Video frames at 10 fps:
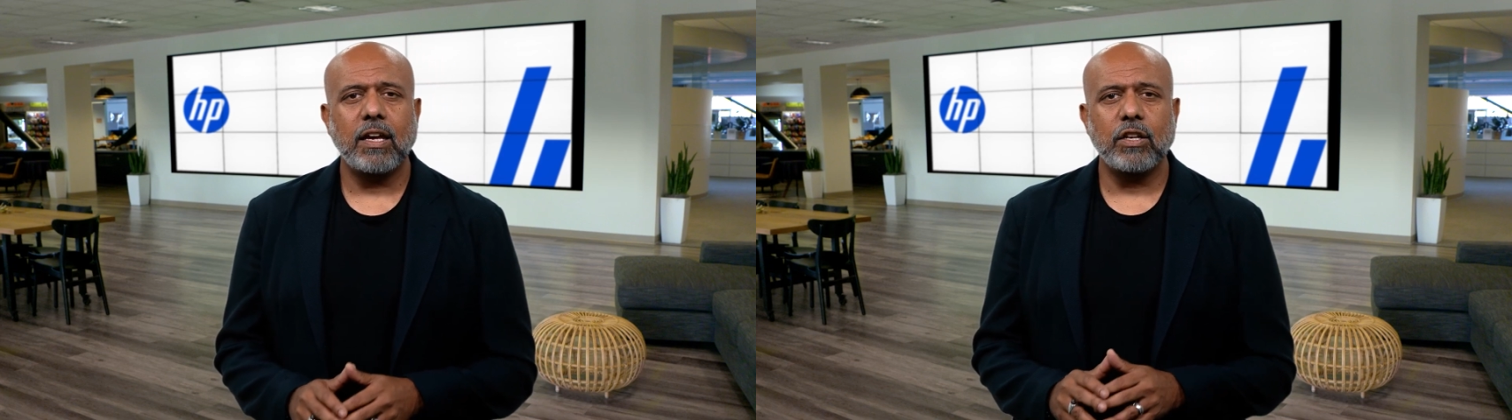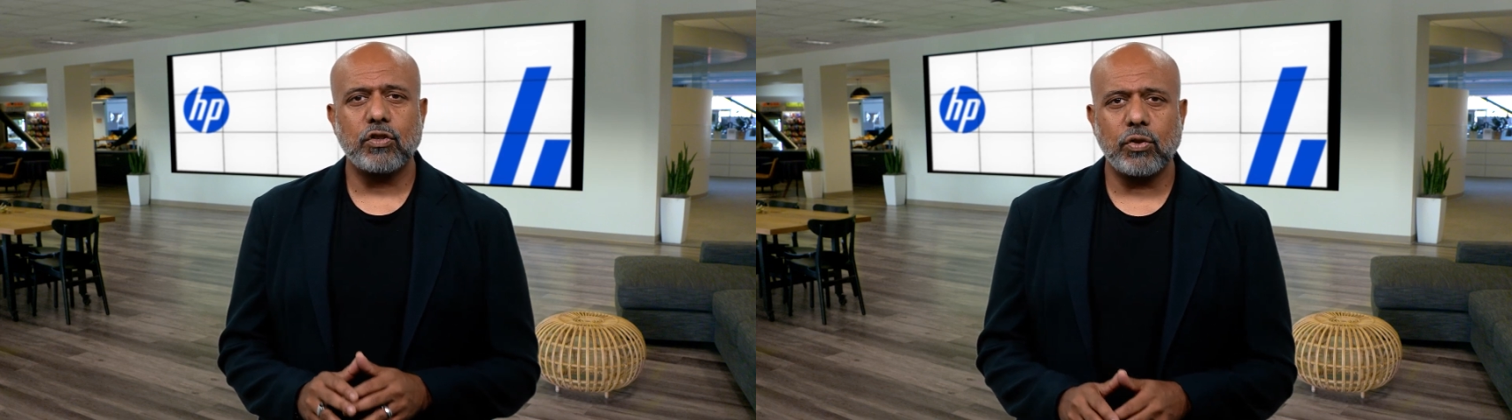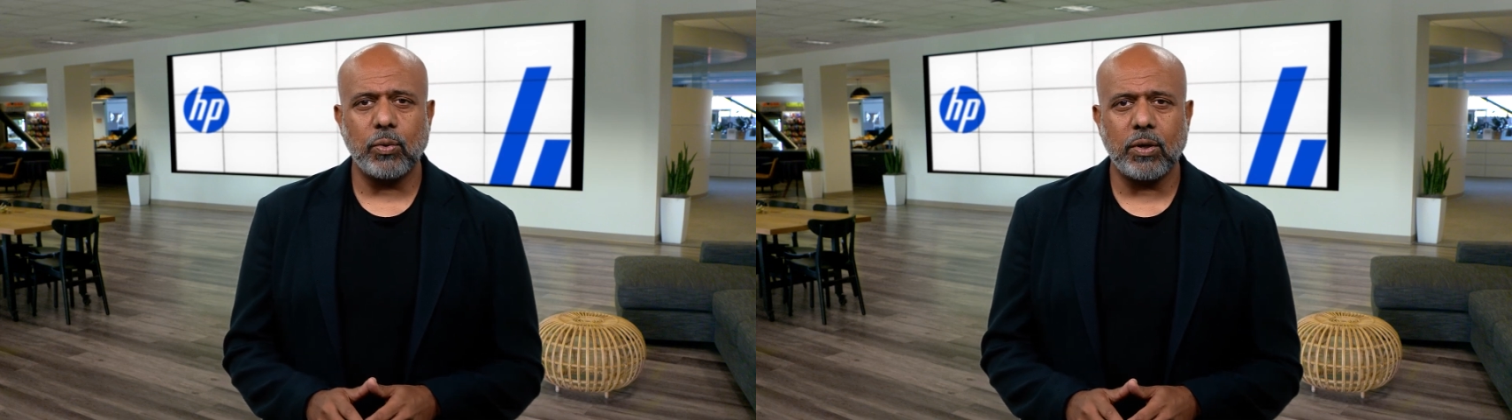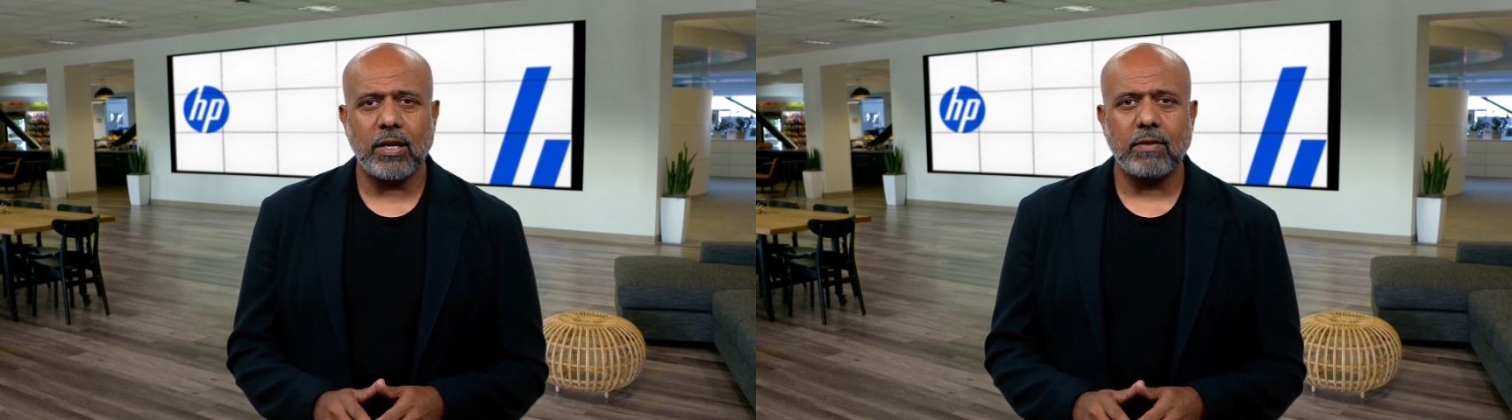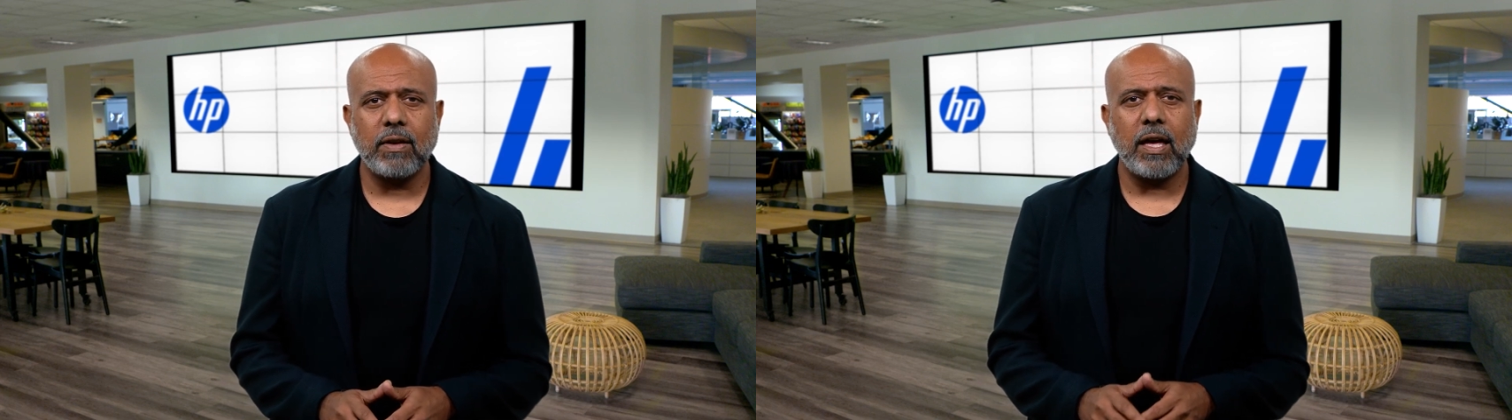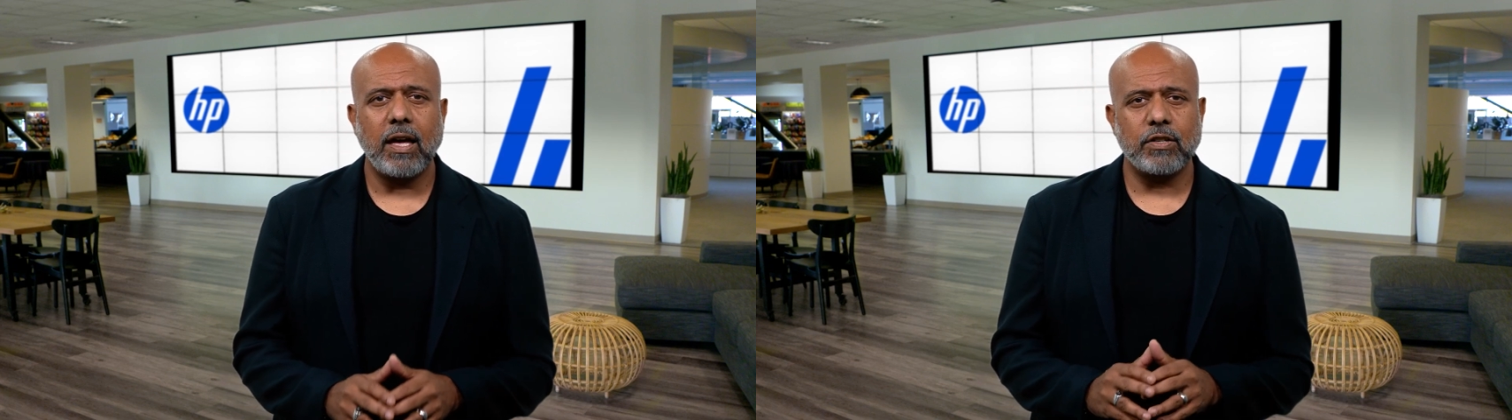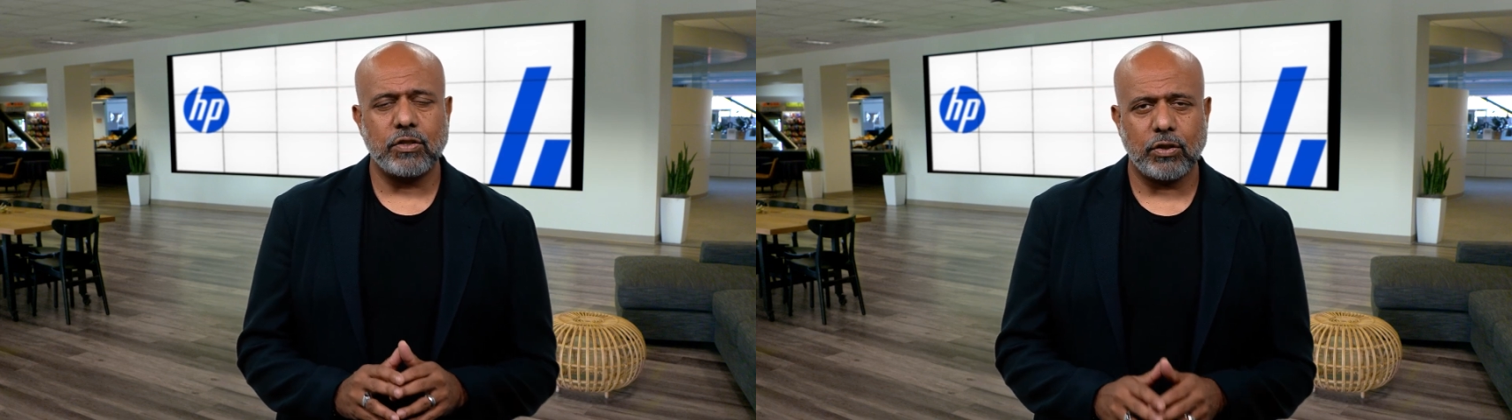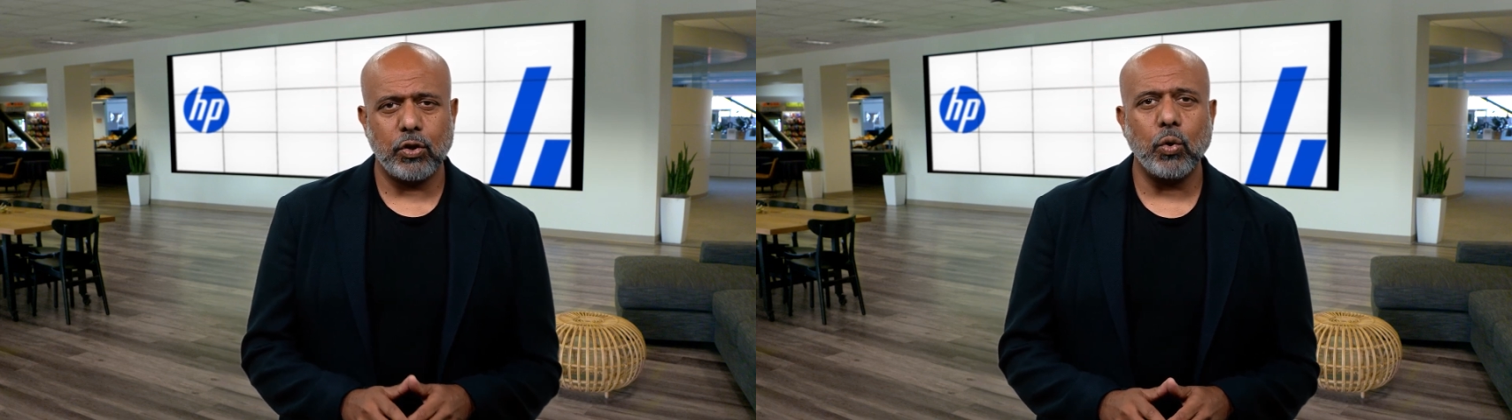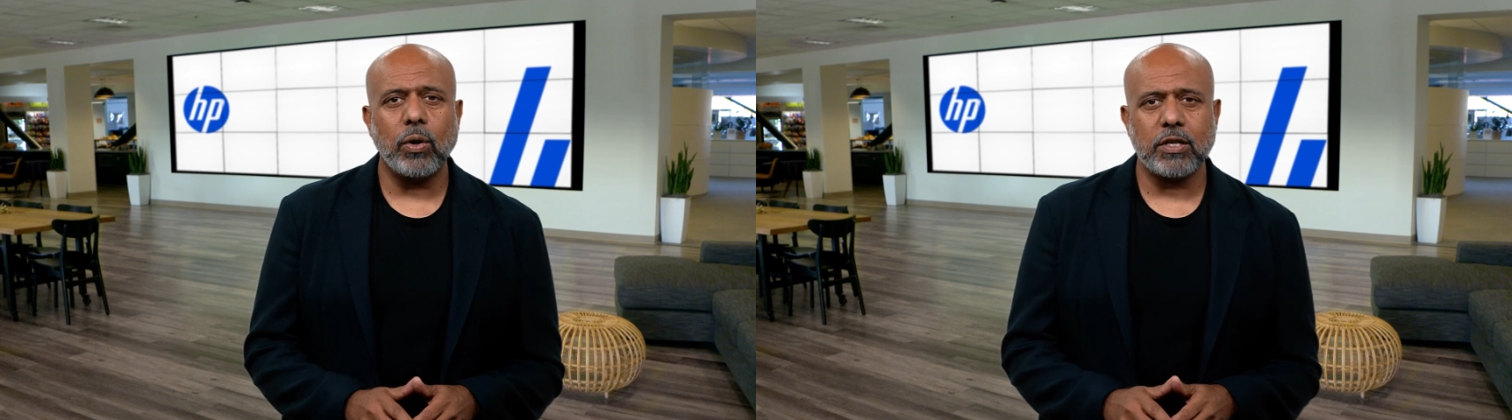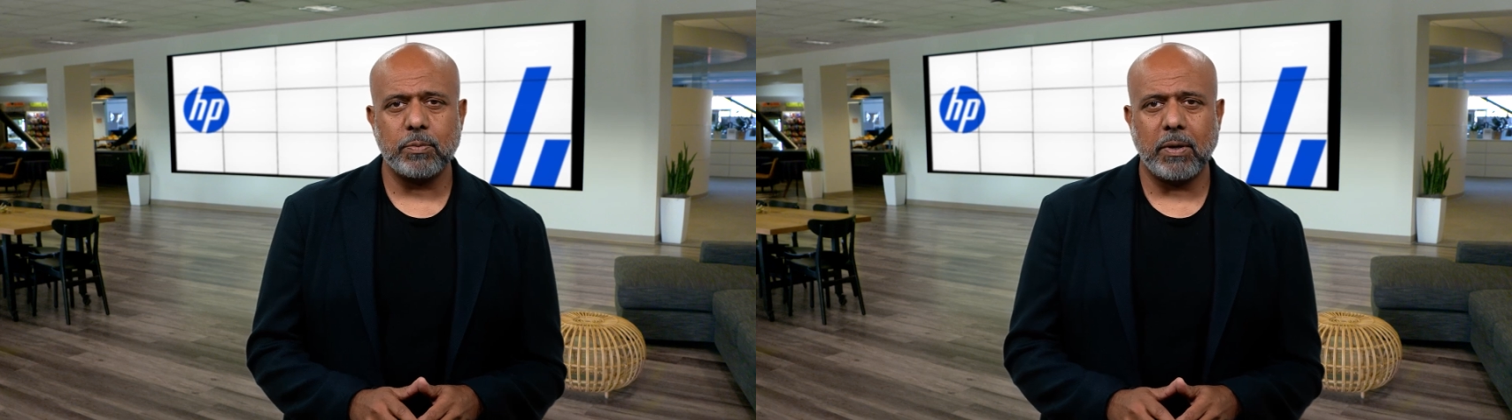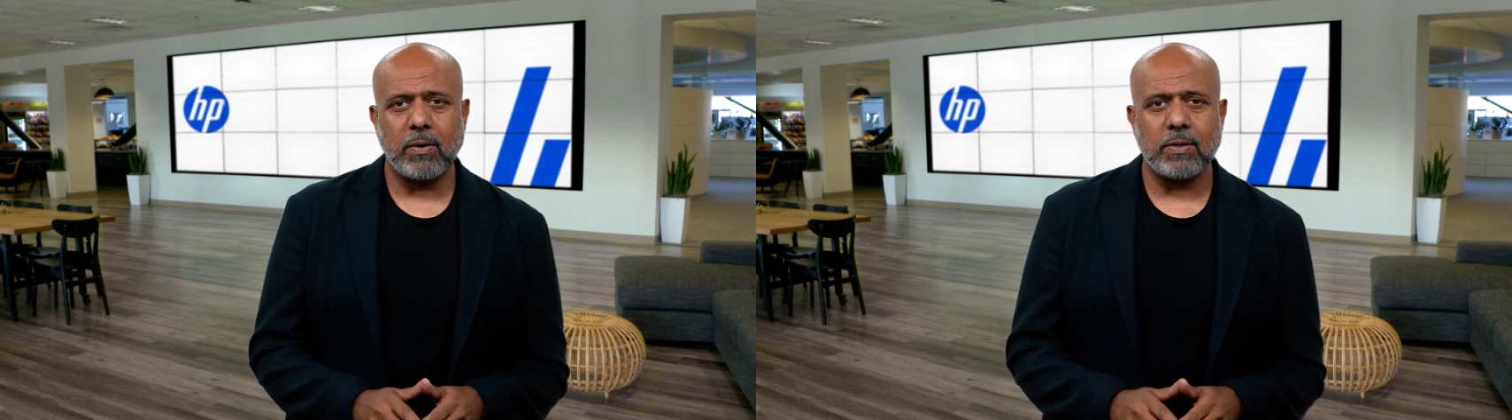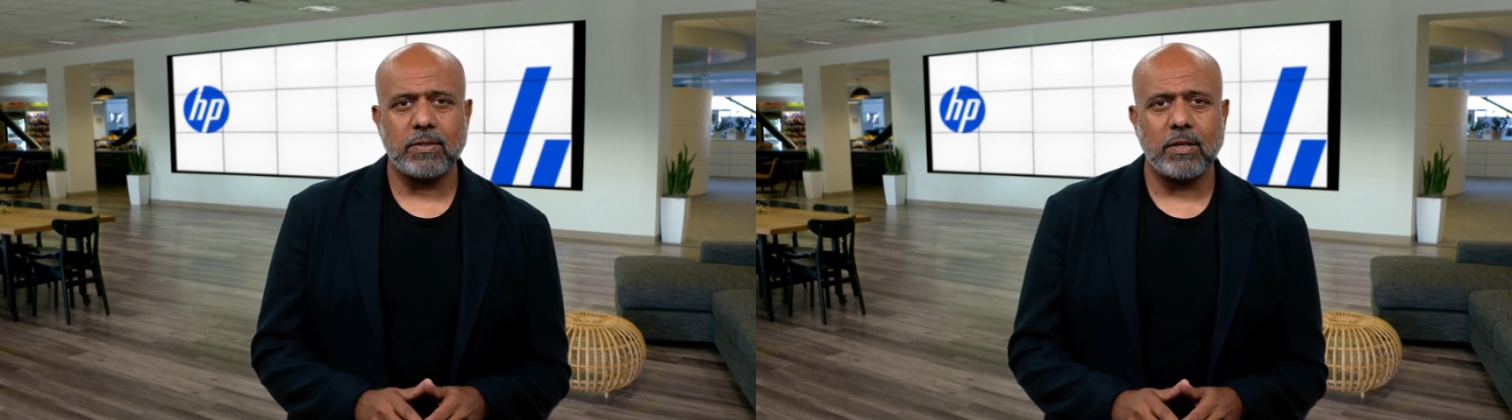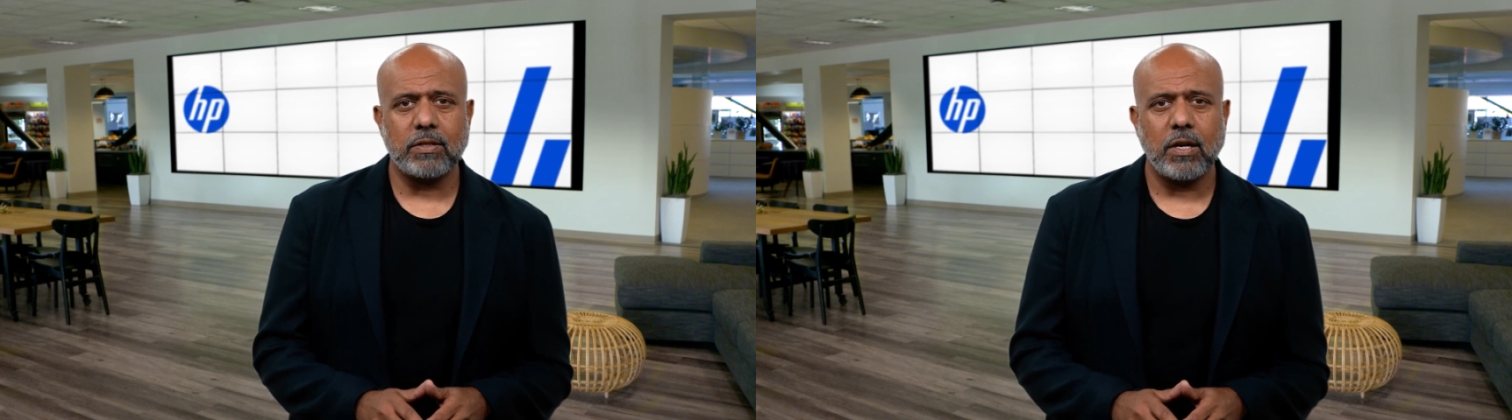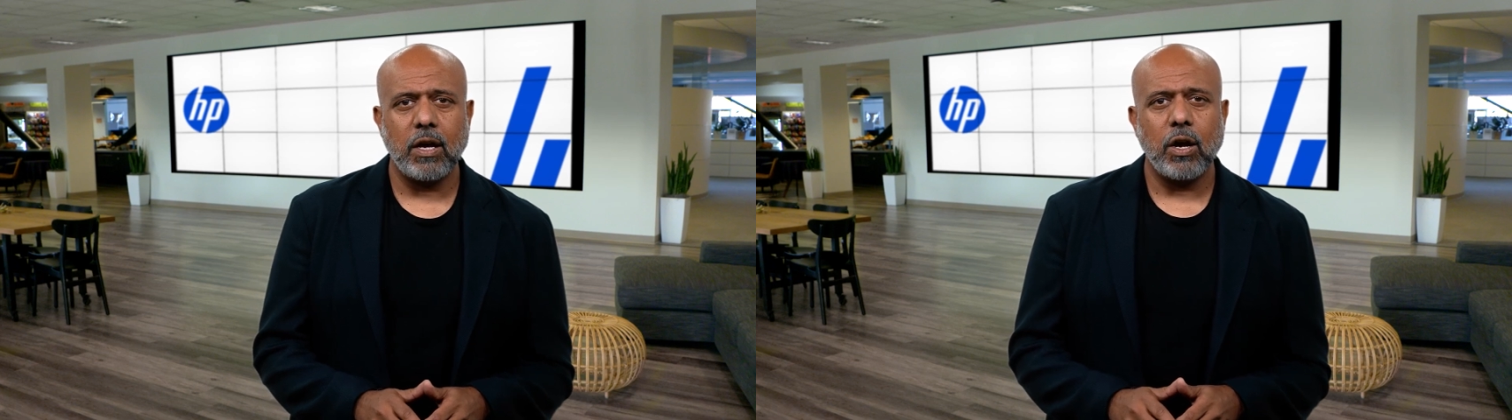intuitive, and secure experiences